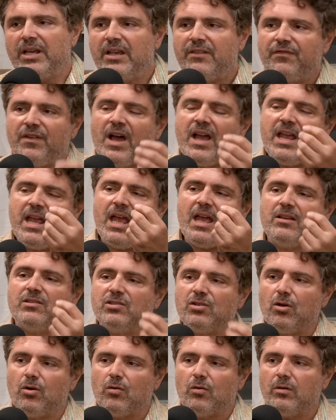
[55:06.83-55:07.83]
If I had
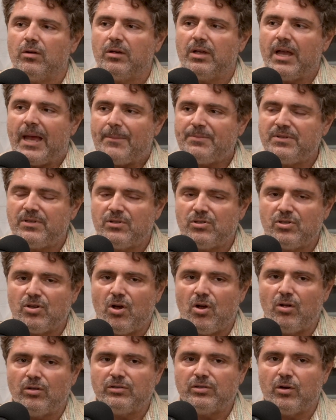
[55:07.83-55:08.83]
Epsom
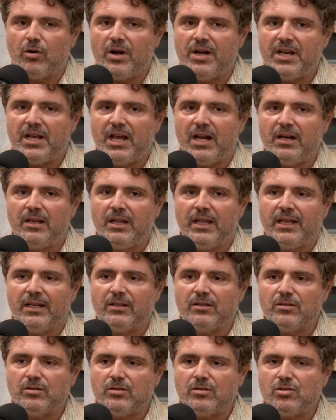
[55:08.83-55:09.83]
salt or any kind of like
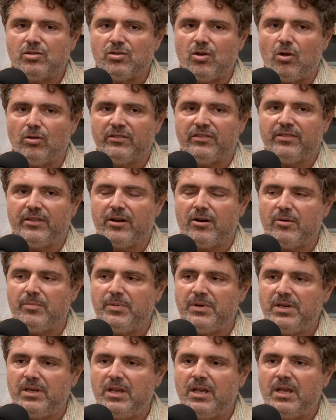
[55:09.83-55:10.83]
salt therapy,